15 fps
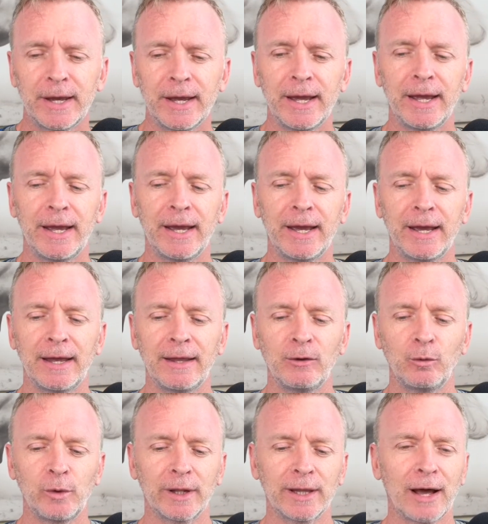and
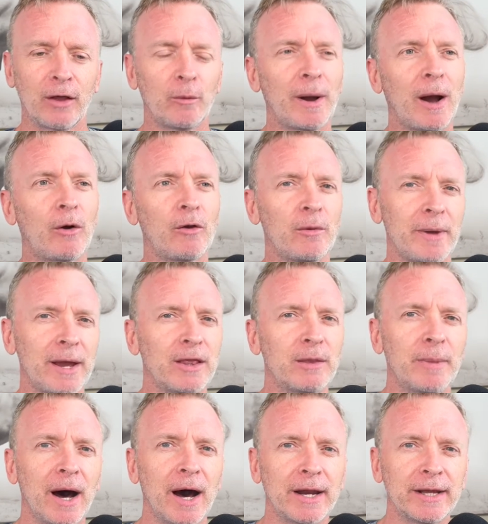we allow the power that made the
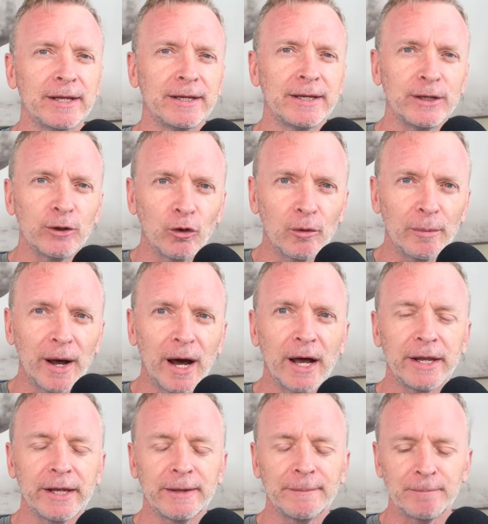body heal the
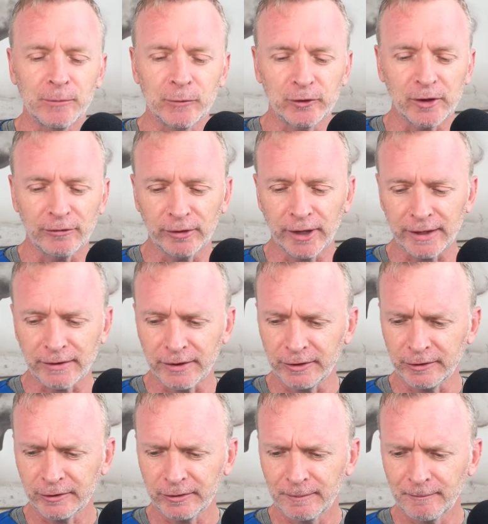body and stuff like this.